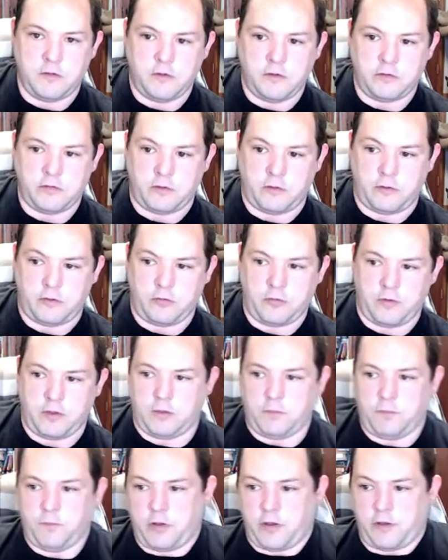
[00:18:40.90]
Now, I'll go ahead
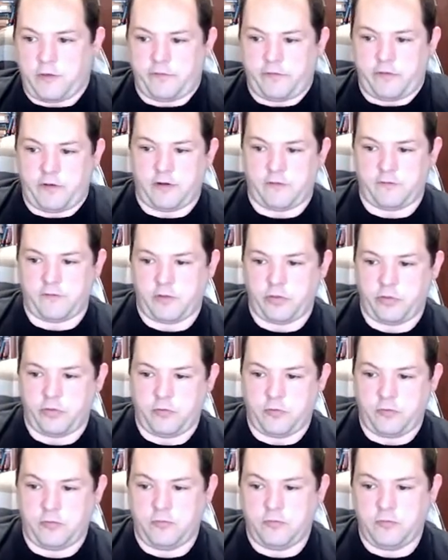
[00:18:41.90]
and pause there. I've gone
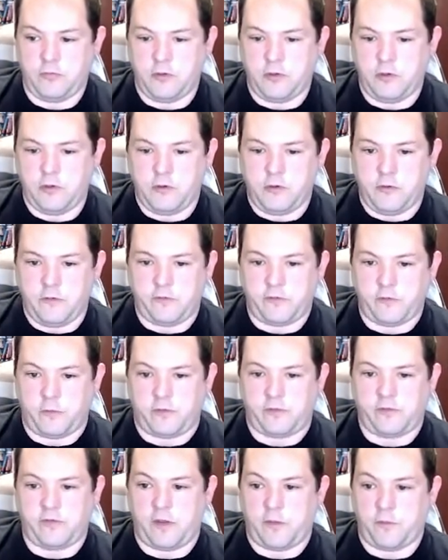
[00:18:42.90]
through some
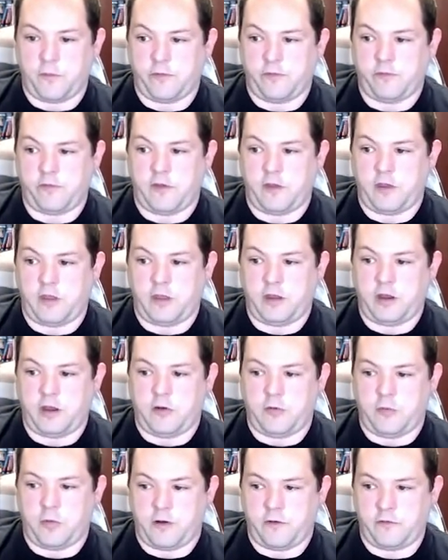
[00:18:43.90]
examples. Any
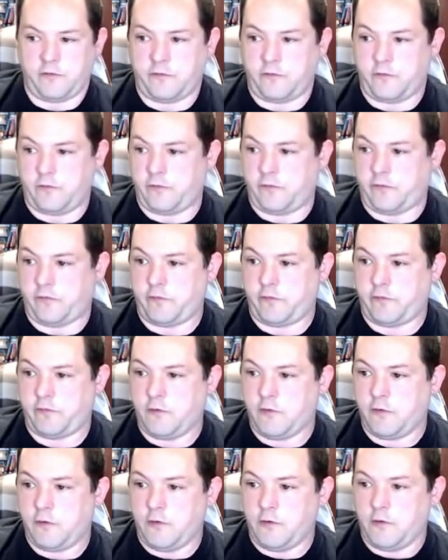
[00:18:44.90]
questions
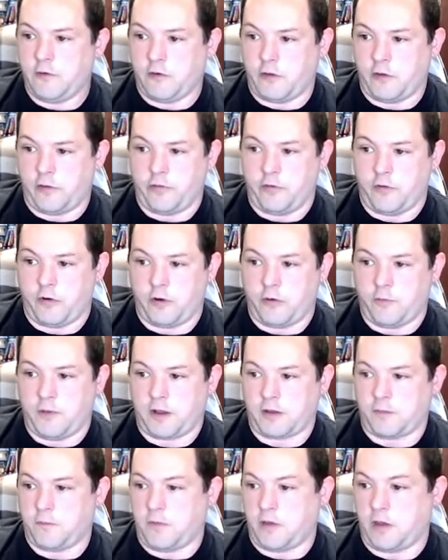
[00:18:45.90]
on the
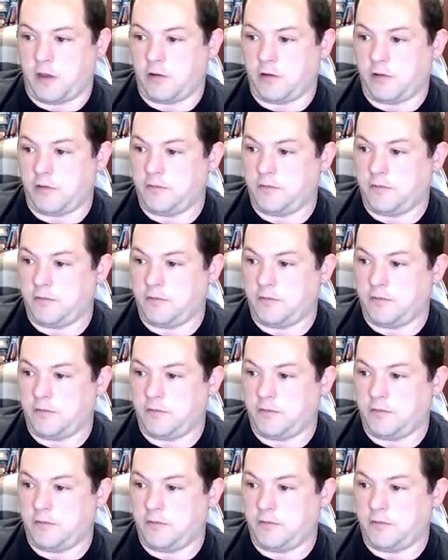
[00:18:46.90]
RBAC model?